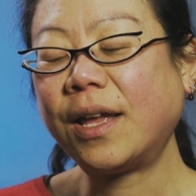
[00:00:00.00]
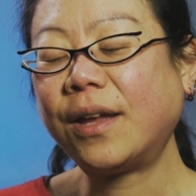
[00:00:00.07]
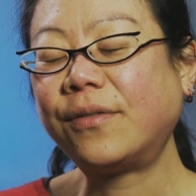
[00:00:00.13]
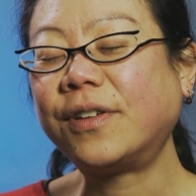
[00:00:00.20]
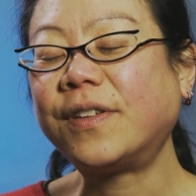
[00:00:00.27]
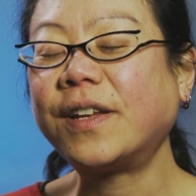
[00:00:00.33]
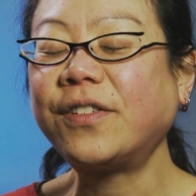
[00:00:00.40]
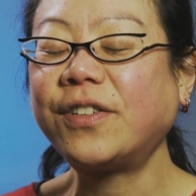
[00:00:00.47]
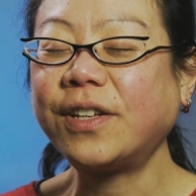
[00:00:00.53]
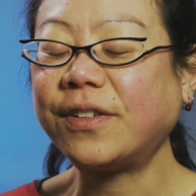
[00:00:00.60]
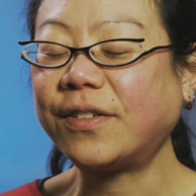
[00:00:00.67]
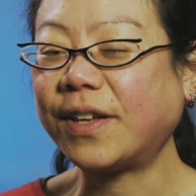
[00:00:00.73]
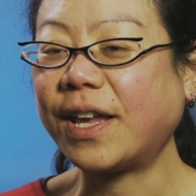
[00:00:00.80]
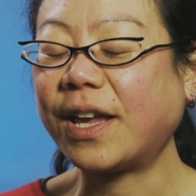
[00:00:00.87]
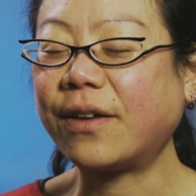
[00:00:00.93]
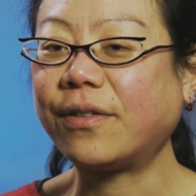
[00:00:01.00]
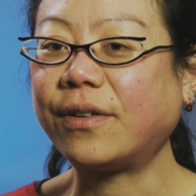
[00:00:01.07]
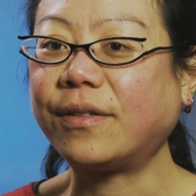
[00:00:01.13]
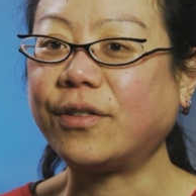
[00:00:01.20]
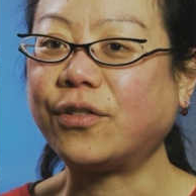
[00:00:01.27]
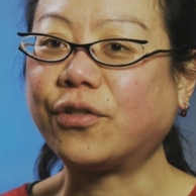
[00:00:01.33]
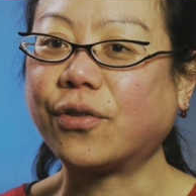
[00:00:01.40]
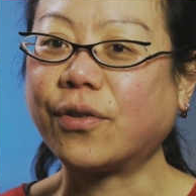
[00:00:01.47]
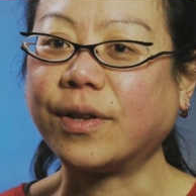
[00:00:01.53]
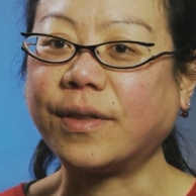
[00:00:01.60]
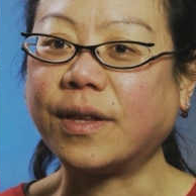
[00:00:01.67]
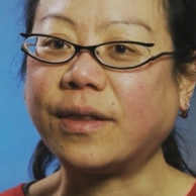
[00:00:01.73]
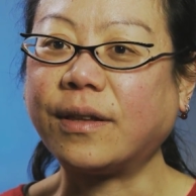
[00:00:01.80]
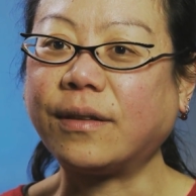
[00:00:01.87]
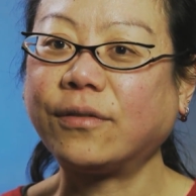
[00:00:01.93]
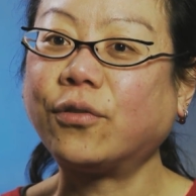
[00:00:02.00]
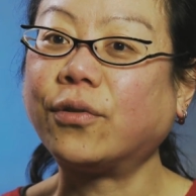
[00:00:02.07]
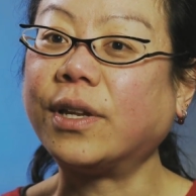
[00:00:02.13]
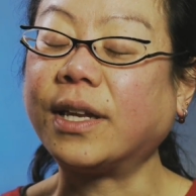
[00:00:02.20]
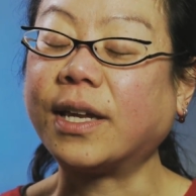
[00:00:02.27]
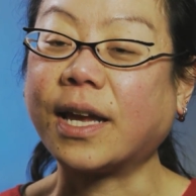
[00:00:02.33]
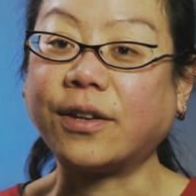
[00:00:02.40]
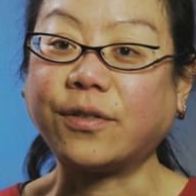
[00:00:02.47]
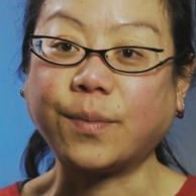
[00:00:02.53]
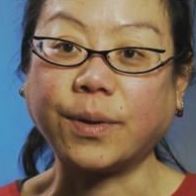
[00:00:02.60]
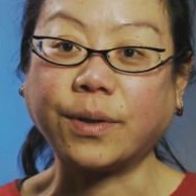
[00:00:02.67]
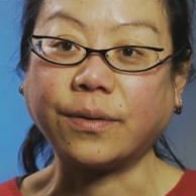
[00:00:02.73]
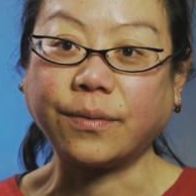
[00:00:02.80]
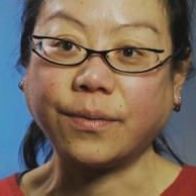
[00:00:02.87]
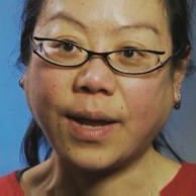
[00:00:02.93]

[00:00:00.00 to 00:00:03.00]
Retention into care is ensuring that there's good engagement